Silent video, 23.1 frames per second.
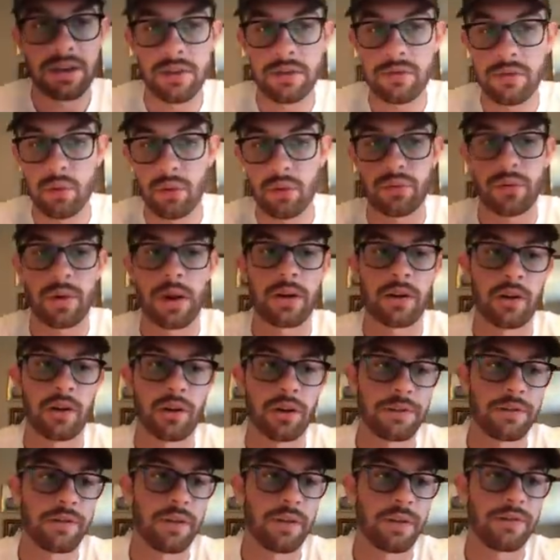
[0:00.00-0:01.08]
the 4th round,
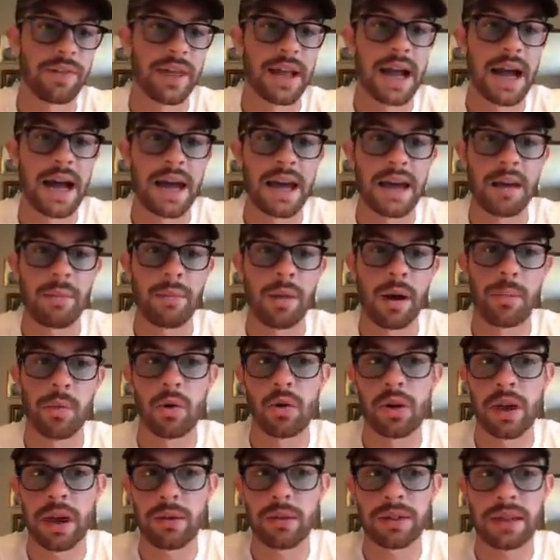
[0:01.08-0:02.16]
early 5th, like I am, I'm
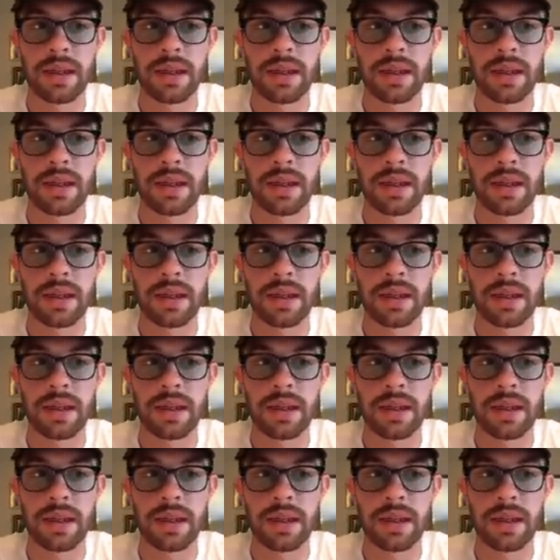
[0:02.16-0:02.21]
okay with